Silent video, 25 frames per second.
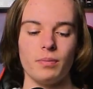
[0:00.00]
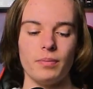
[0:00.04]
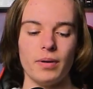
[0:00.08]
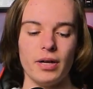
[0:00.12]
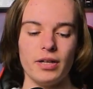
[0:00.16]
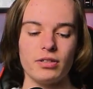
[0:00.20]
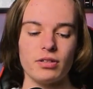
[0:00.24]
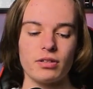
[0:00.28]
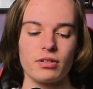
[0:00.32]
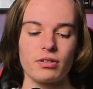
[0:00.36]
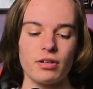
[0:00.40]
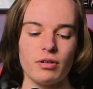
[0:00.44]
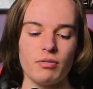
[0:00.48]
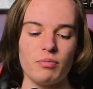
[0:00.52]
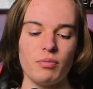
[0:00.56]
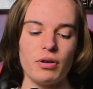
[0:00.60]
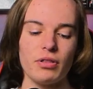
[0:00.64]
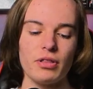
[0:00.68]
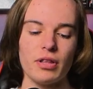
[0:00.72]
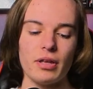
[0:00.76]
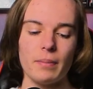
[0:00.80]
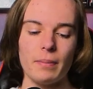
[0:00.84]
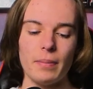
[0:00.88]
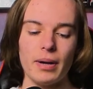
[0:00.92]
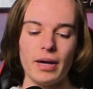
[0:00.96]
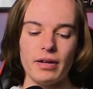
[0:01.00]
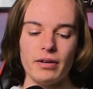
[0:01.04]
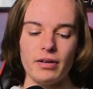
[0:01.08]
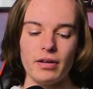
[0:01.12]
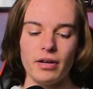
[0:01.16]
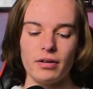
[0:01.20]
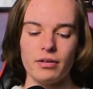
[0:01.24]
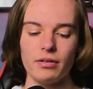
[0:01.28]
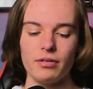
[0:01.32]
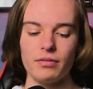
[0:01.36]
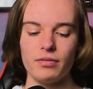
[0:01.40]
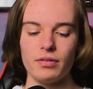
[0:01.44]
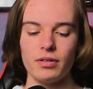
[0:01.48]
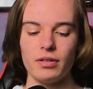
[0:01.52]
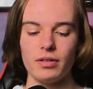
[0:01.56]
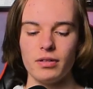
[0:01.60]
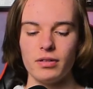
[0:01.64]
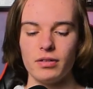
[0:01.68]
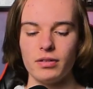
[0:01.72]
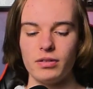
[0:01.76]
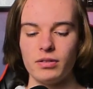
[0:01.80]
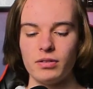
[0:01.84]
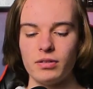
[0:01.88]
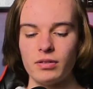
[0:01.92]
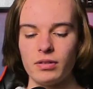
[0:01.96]
basically what they're made out of
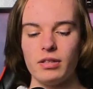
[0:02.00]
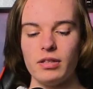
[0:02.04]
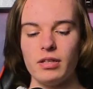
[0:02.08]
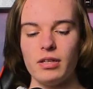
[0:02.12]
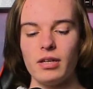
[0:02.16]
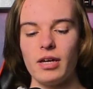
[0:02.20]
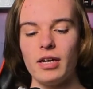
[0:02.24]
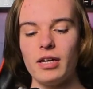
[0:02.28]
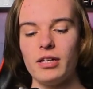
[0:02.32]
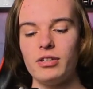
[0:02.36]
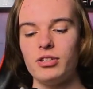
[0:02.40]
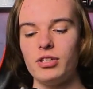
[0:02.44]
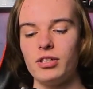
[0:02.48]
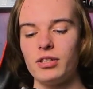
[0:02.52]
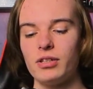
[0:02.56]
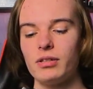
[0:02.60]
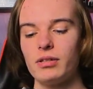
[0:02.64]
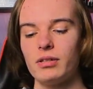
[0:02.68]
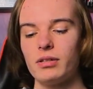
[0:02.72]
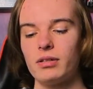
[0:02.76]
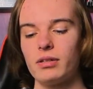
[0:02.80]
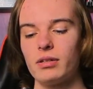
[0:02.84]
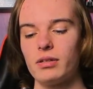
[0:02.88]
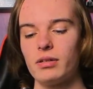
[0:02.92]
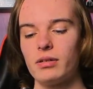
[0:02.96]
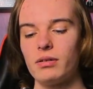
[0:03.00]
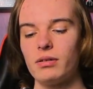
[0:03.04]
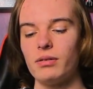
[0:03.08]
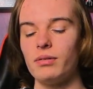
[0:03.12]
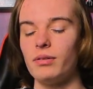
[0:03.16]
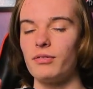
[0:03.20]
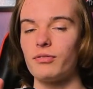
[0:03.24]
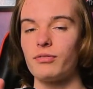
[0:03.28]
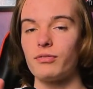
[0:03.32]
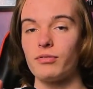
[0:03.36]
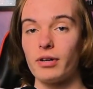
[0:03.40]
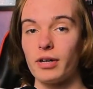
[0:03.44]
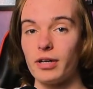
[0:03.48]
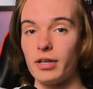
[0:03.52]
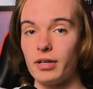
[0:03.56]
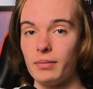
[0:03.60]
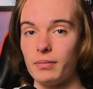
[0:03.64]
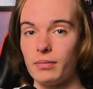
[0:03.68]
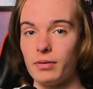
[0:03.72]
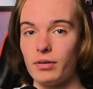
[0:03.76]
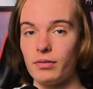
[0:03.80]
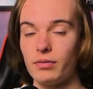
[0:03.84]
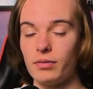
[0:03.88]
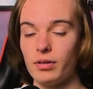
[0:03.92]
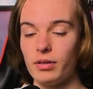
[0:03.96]
is the edging or the
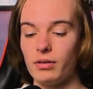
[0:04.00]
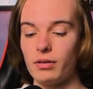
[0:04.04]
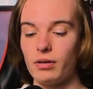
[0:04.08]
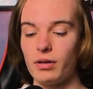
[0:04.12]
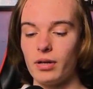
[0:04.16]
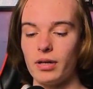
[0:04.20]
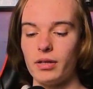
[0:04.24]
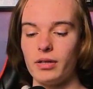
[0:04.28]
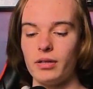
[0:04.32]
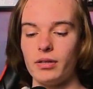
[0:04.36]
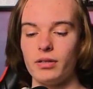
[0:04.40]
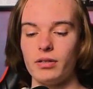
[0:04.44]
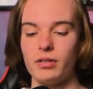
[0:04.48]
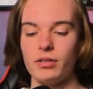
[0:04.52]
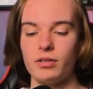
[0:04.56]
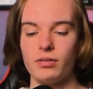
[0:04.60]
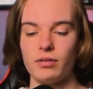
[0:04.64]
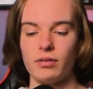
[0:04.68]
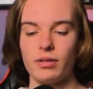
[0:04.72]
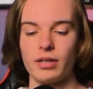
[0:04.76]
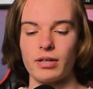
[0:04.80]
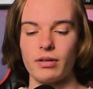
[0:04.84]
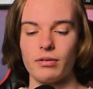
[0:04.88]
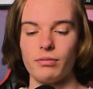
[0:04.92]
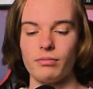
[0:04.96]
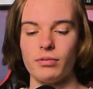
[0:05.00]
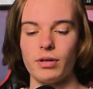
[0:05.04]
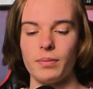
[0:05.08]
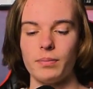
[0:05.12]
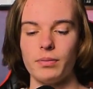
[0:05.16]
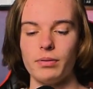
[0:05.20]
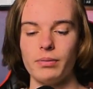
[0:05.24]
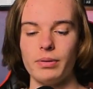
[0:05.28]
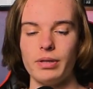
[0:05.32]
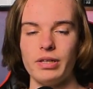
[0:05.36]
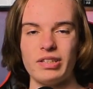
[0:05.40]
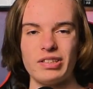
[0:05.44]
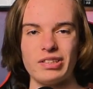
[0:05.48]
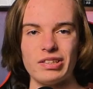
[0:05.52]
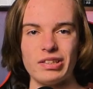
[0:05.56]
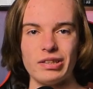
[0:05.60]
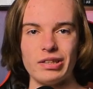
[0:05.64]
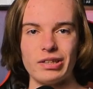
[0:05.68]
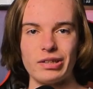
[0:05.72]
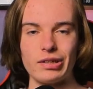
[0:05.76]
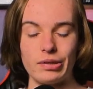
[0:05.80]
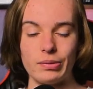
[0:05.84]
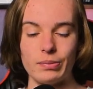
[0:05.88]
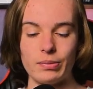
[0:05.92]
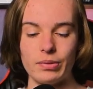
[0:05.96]
frame of the eye is like a rubbery
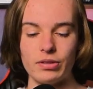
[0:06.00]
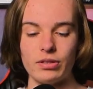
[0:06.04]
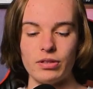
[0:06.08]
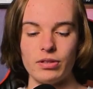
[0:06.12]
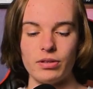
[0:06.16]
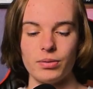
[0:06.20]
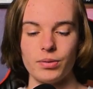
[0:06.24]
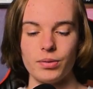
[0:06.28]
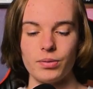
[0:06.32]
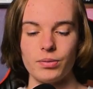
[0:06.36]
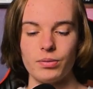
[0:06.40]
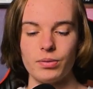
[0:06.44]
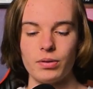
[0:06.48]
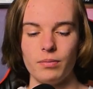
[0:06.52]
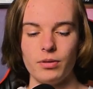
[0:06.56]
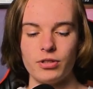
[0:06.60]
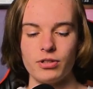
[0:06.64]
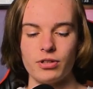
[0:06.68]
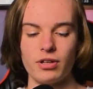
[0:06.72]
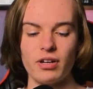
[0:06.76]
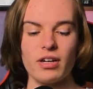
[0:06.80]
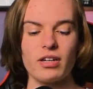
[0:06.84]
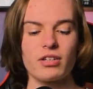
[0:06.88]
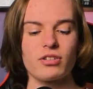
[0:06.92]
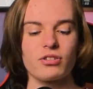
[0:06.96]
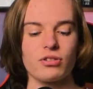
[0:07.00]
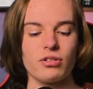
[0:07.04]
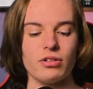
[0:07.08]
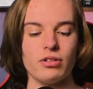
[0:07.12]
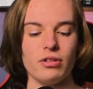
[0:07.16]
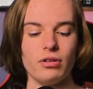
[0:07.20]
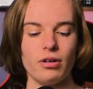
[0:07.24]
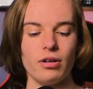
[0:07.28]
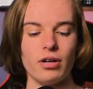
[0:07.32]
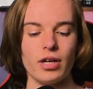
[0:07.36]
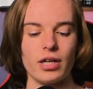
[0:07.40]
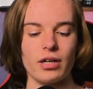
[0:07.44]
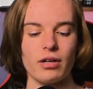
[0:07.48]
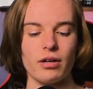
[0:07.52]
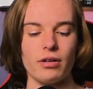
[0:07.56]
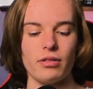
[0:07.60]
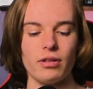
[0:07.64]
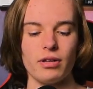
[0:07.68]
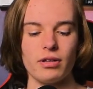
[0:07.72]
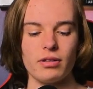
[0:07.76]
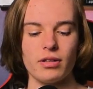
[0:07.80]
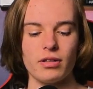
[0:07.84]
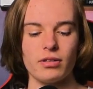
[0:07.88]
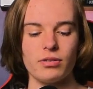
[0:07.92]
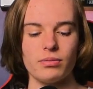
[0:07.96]
silicone material, which I actually like. I
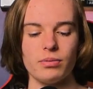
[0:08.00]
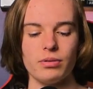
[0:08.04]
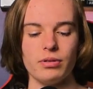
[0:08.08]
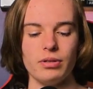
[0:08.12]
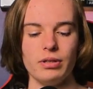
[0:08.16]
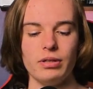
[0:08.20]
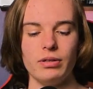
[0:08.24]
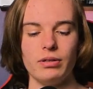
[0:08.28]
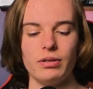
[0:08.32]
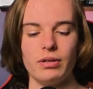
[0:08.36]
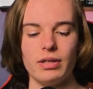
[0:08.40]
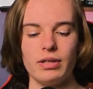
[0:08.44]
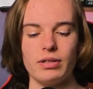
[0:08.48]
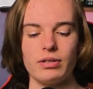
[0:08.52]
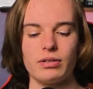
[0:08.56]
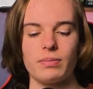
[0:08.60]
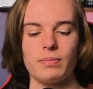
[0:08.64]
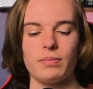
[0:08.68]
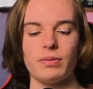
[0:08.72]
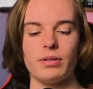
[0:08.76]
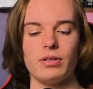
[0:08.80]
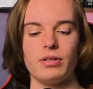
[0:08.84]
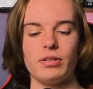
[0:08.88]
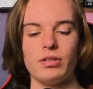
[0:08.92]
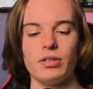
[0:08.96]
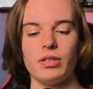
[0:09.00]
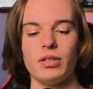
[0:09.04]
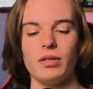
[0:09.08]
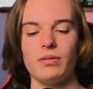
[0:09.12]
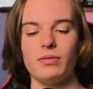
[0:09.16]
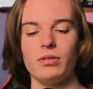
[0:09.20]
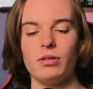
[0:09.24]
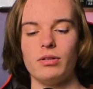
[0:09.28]
think that's really nice because it gives